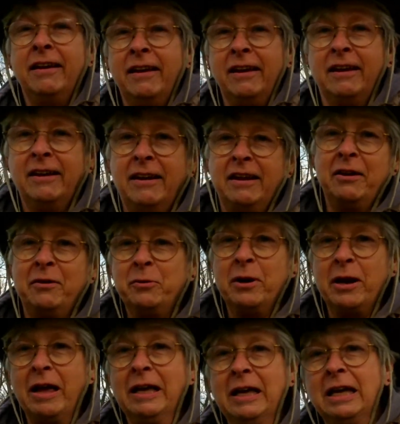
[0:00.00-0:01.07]
and when
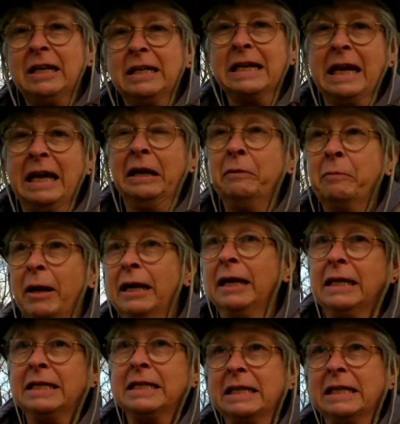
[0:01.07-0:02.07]
I get time I get